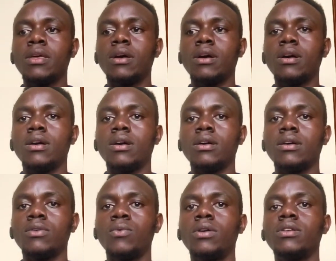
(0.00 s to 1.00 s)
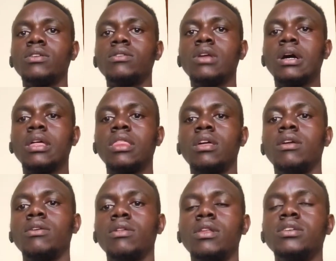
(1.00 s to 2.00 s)

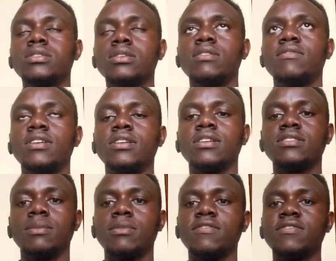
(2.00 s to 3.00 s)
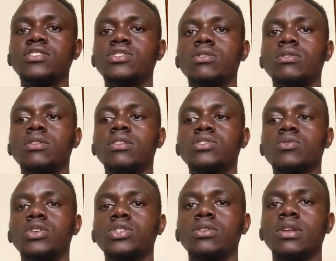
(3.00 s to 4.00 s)
let's give an example of this
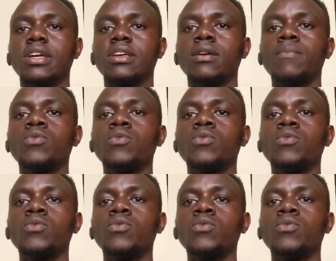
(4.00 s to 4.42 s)
question, like,